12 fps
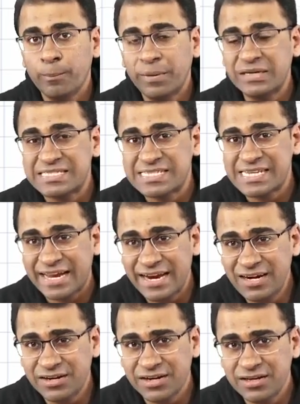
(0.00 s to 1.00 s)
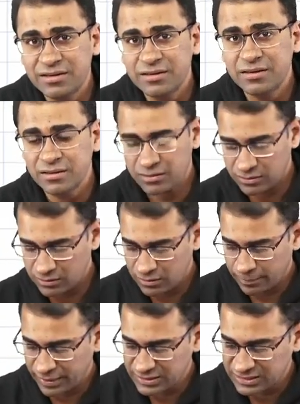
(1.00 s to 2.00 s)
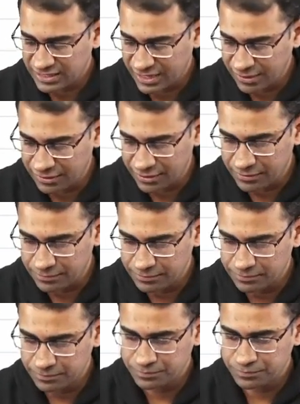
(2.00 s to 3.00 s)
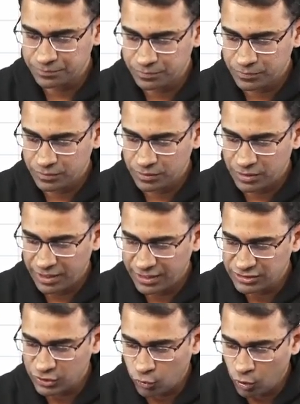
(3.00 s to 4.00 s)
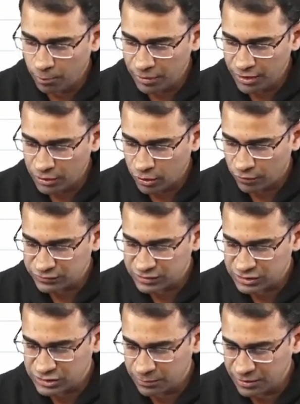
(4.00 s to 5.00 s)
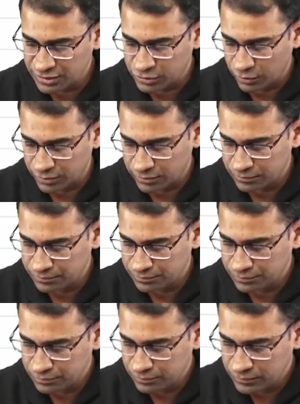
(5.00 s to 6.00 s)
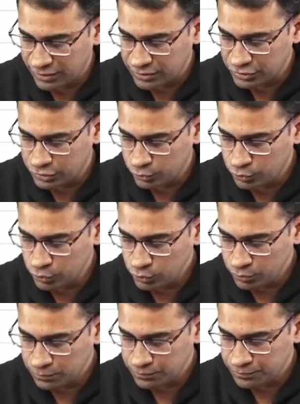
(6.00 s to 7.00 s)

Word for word: But secondary, but secondary, it's a component of systemic disorder. It is due to